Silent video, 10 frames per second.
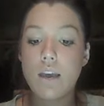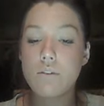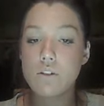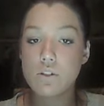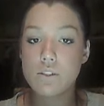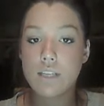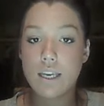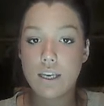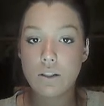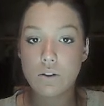and reduce our
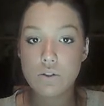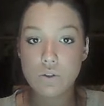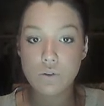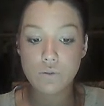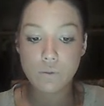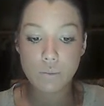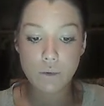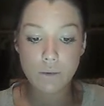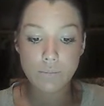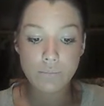ecological
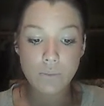footprint?